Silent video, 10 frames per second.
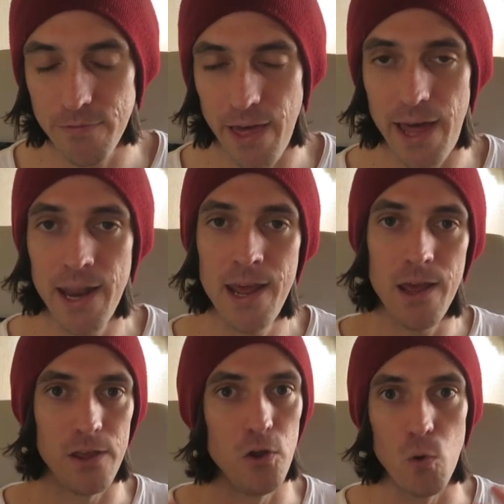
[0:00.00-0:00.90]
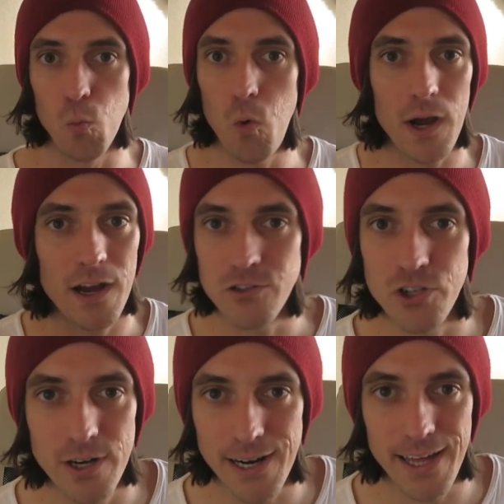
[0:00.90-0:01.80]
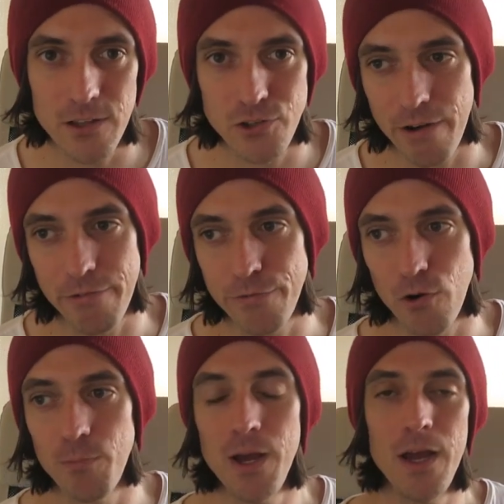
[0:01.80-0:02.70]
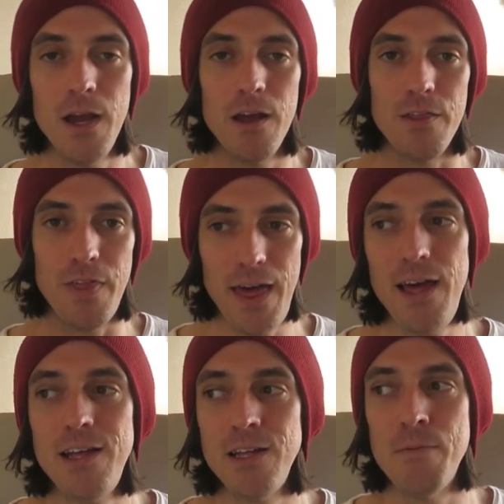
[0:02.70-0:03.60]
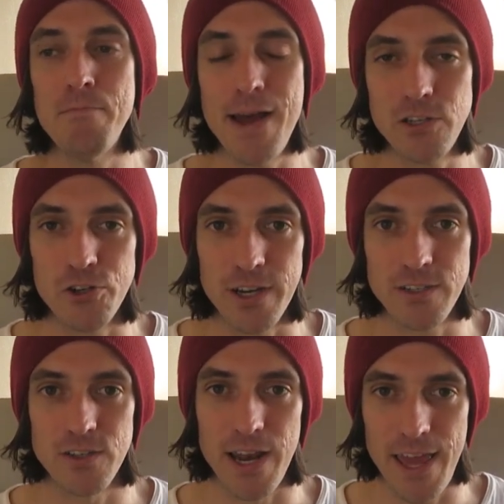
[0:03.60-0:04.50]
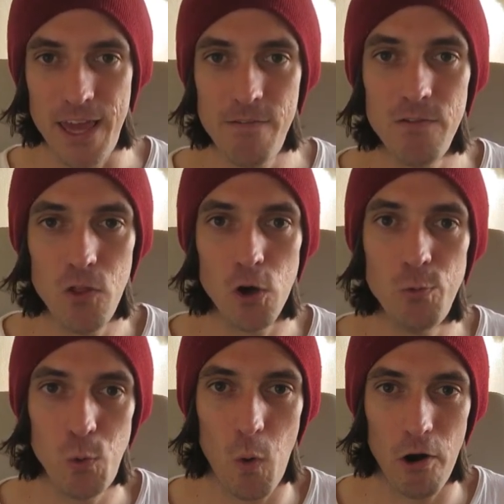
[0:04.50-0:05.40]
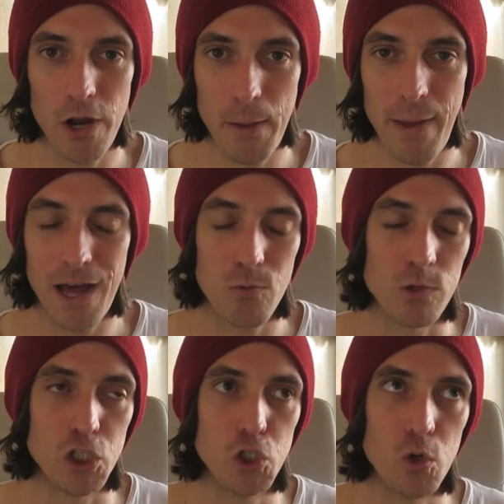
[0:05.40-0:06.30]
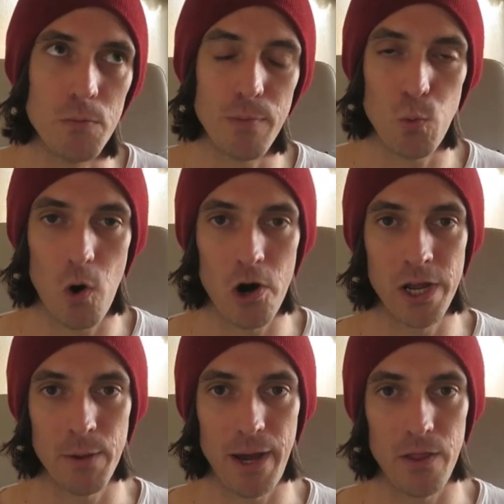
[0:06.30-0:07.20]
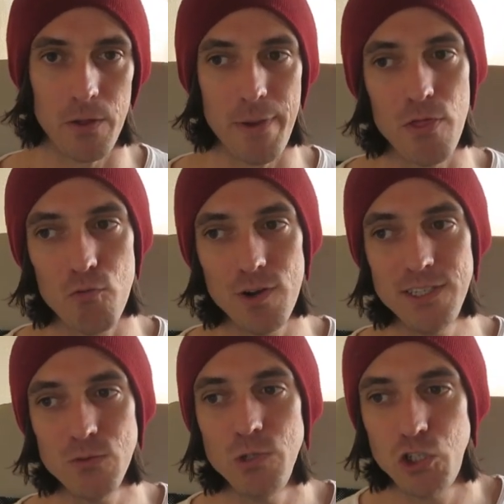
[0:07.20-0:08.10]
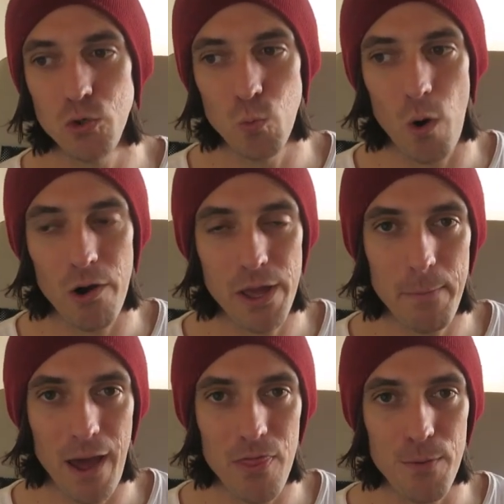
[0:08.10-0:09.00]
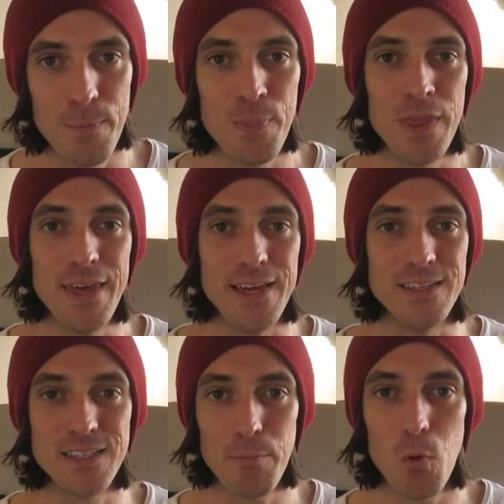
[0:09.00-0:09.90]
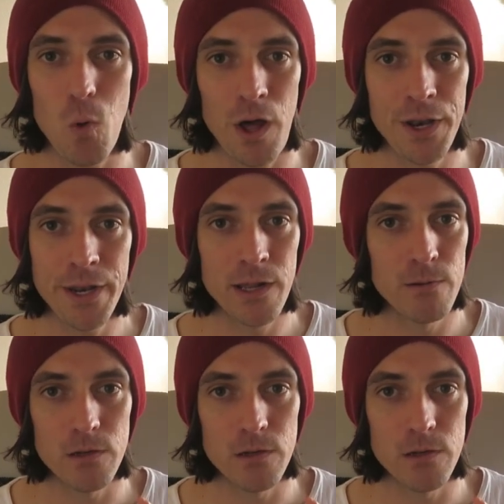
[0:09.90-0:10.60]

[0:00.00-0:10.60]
of that. And, what country did I get the traffic from? They're metrics that even though we worry about, we shouldn't be worrying about them. And the reason we shouldn't worry about them is, number one,